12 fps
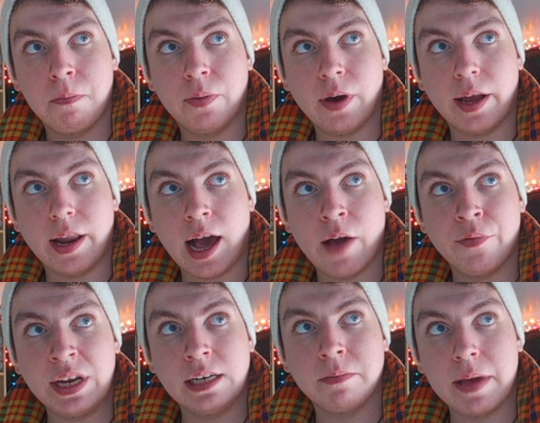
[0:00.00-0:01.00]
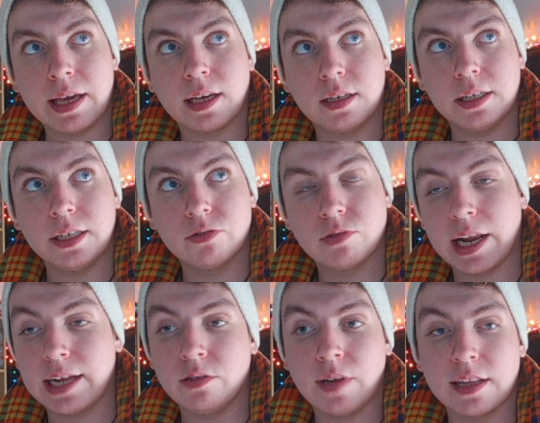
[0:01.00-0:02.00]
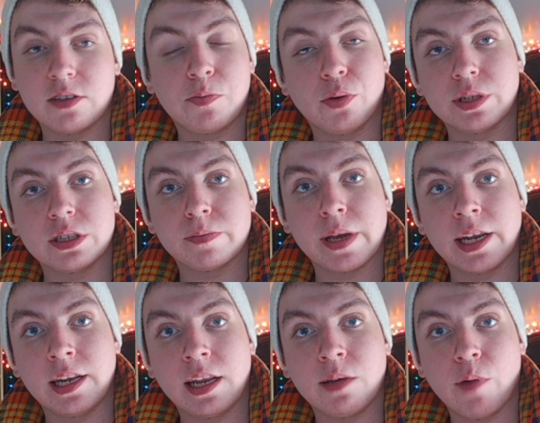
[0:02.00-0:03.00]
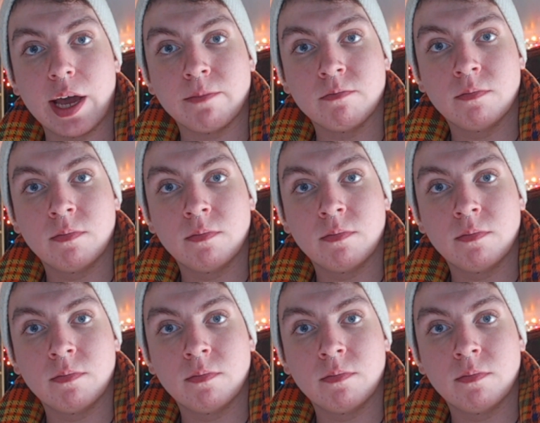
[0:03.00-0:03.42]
but I need to make it clear that I do not support this man in any way.